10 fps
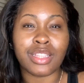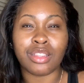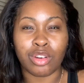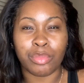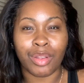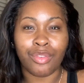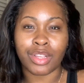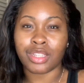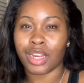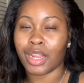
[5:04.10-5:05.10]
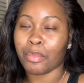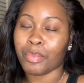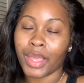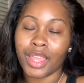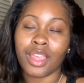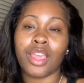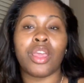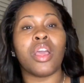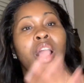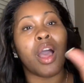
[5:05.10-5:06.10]
a little bit frustrating, but
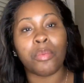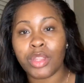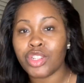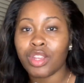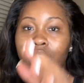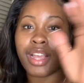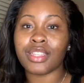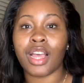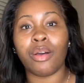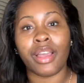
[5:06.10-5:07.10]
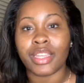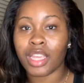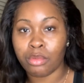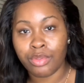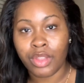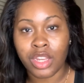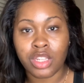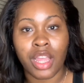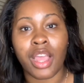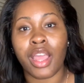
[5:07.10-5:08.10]
I'm gonna show you guys how I camouflage
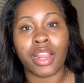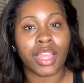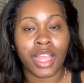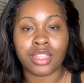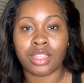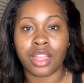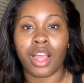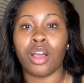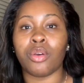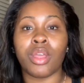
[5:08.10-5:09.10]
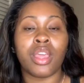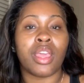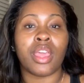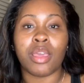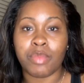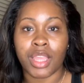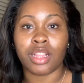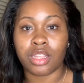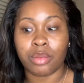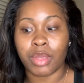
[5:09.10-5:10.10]
that, cancel out, and make it
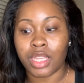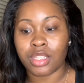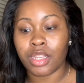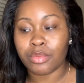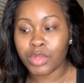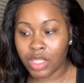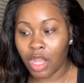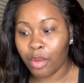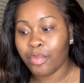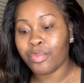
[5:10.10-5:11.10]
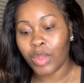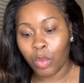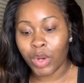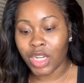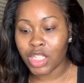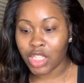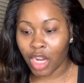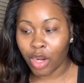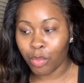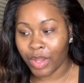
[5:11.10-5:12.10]
look amazing. So we're gonna
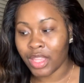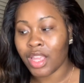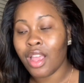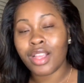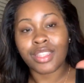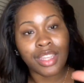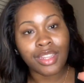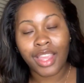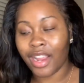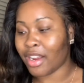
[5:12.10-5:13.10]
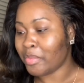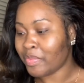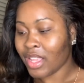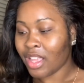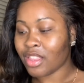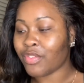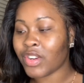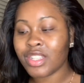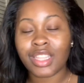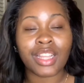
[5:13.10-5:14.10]
start with skincare. The
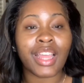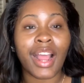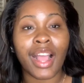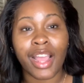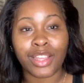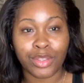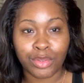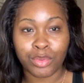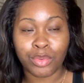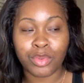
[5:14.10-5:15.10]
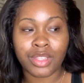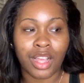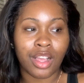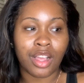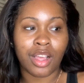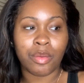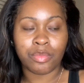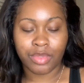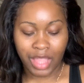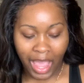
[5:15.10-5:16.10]
first thing that I use, I'm
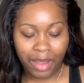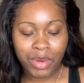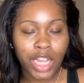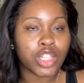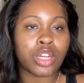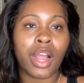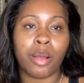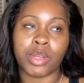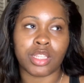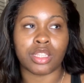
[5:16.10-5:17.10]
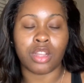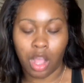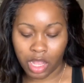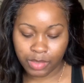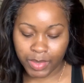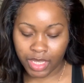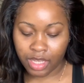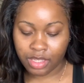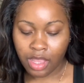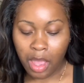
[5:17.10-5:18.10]
not sure how much this costs
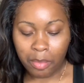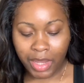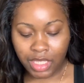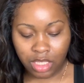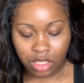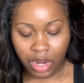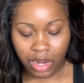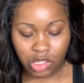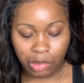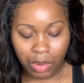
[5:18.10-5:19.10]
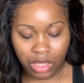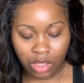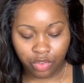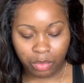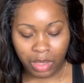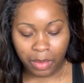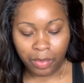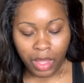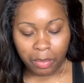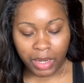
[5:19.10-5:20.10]
because my sister actually bought this for me,
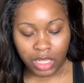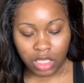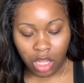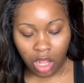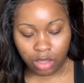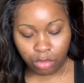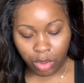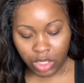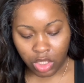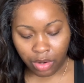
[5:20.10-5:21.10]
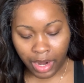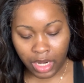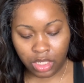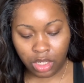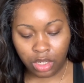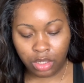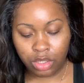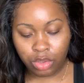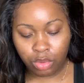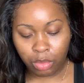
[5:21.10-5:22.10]
but it's called moisturizer,
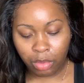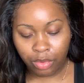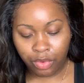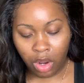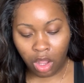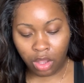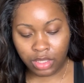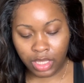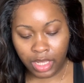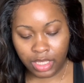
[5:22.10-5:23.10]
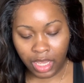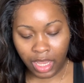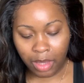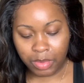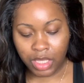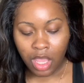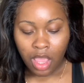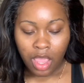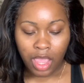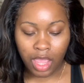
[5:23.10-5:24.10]
suitable for all skin types.
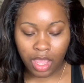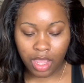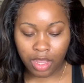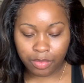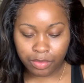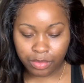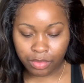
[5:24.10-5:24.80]
And